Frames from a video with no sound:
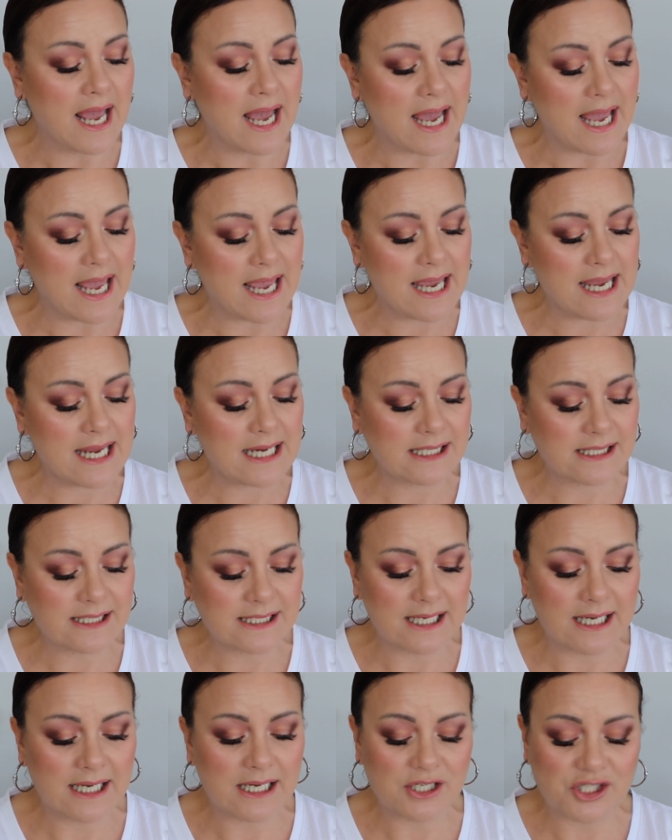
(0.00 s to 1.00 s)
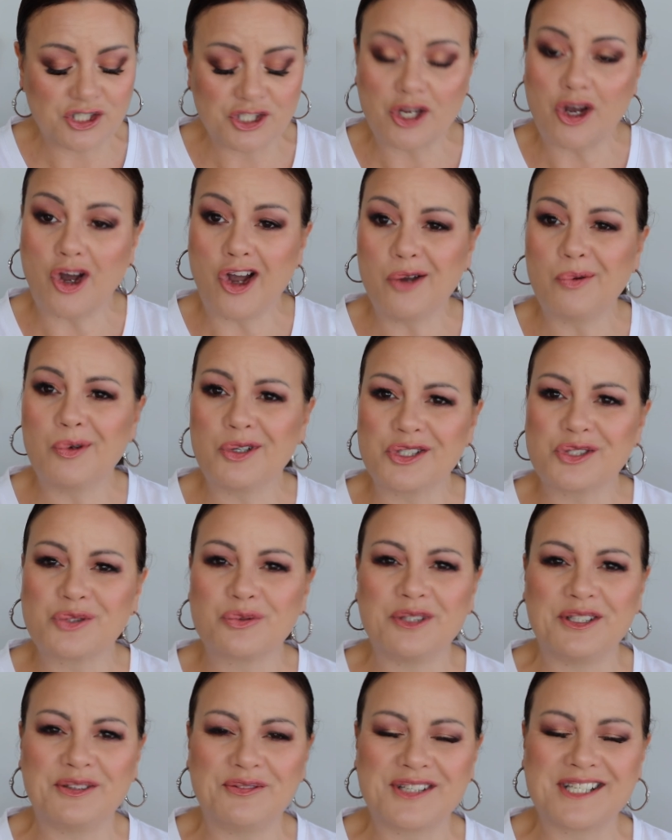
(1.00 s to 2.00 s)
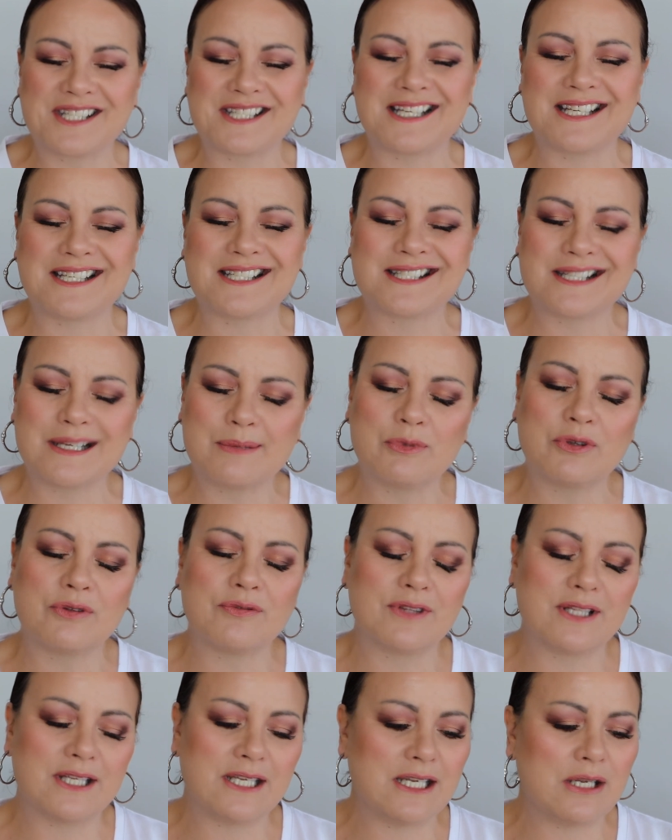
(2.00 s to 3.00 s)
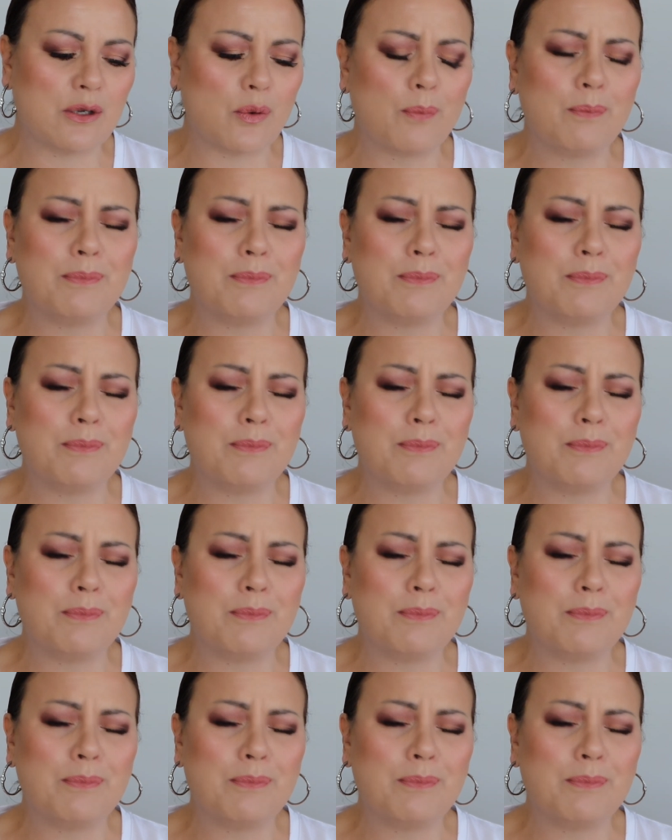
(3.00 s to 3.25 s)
And so I want to revisit some of the